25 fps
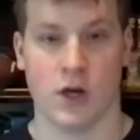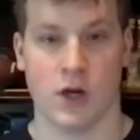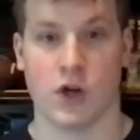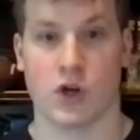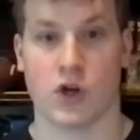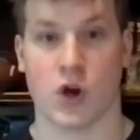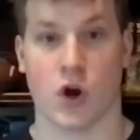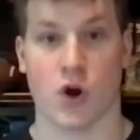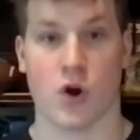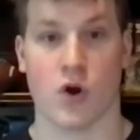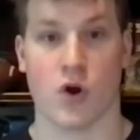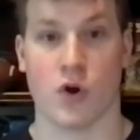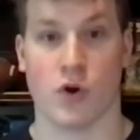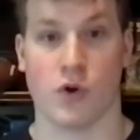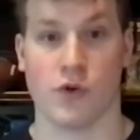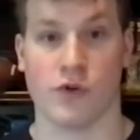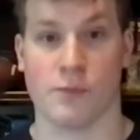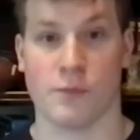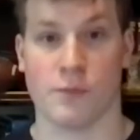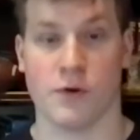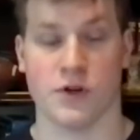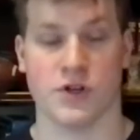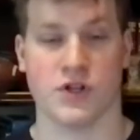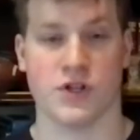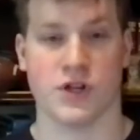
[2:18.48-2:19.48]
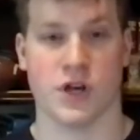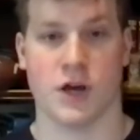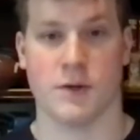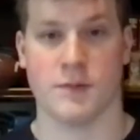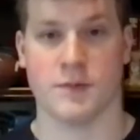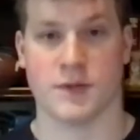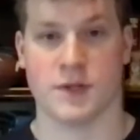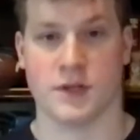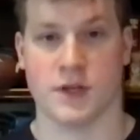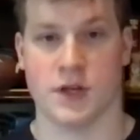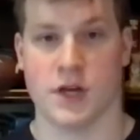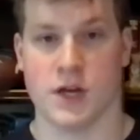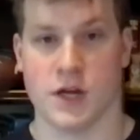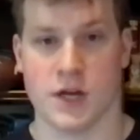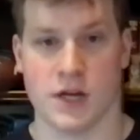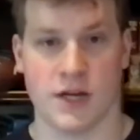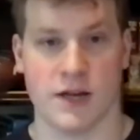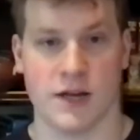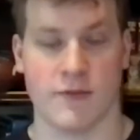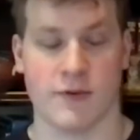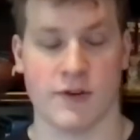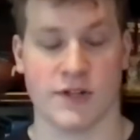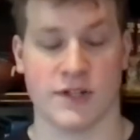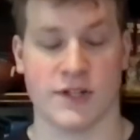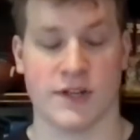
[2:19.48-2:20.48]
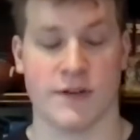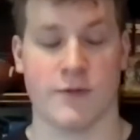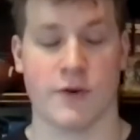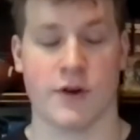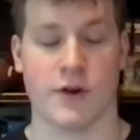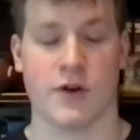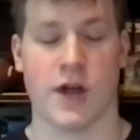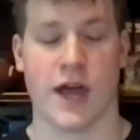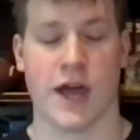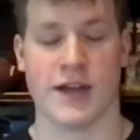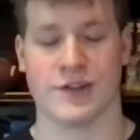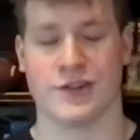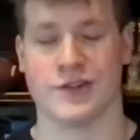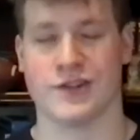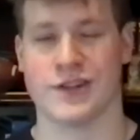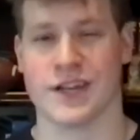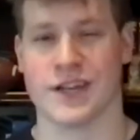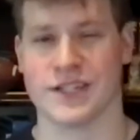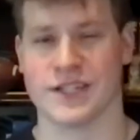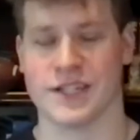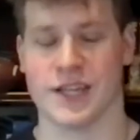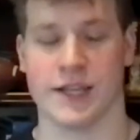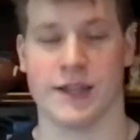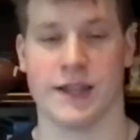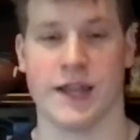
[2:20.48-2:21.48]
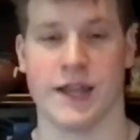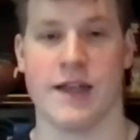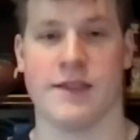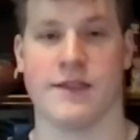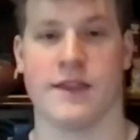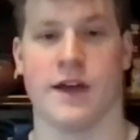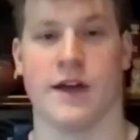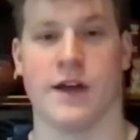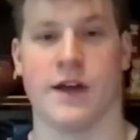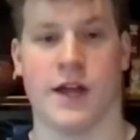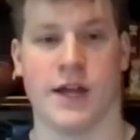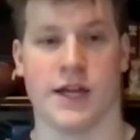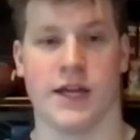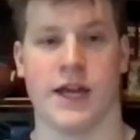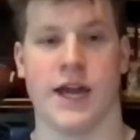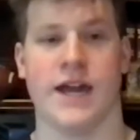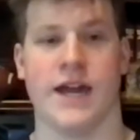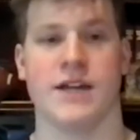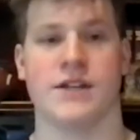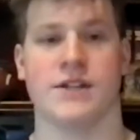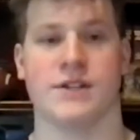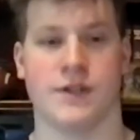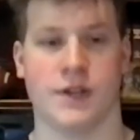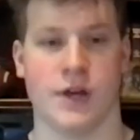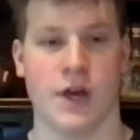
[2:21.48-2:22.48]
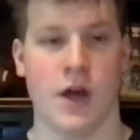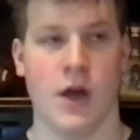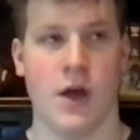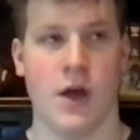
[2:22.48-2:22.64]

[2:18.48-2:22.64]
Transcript: curls, push-ups, different exercises like that engage